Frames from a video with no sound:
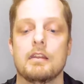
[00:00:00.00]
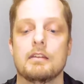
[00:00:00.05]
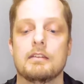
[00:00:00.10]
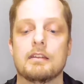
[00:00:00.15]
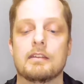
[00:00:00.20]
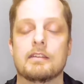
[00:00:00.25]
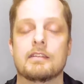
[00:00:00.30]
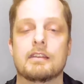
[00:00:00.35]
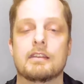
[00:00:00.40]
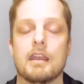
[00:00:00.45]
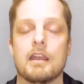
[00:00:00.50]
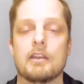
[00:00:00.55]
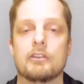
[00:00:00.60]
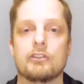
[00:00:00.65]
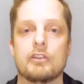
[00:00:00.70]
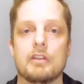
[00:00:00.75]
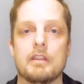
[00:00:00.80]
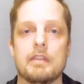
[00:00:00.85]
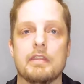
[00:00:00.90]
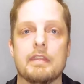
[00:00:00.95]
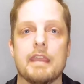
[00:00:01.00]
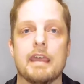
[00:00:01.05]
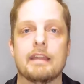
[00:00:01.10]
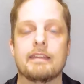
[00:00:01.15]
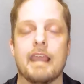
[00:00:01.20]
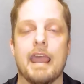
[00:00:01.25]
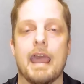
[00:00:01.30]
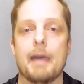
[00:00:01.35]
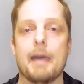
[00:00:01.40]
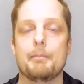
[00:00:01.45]
discussion
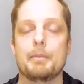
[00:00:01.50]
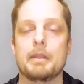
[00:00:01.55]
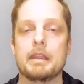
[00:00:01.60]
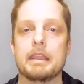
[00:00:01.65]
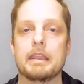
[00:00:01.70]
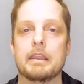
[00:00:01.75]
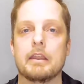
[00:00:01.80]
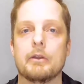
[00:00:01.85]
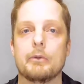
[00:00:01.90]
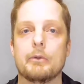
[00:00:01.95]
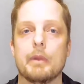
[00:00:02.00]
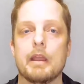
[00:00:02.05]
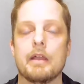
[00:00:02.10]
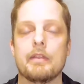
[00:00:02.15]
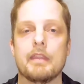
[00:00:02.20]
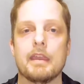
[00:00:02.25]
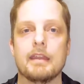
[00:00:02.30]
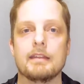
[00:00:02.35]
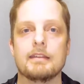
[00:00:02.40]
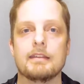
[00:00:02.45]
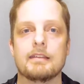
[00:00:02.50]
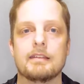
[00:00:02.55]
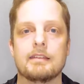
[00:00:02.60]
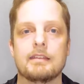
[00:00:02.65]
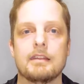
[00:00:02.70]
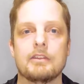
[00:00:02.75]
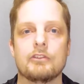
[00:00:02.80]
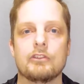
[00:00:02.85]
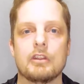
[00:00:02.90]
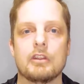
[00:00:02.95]
that's happening around that
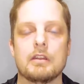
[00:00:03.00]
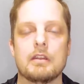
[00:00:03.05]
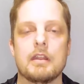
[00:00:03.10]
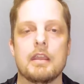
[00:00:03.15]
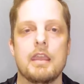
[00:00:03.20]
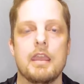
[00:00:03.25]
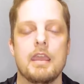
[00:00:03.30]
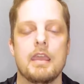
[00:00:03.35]
decision,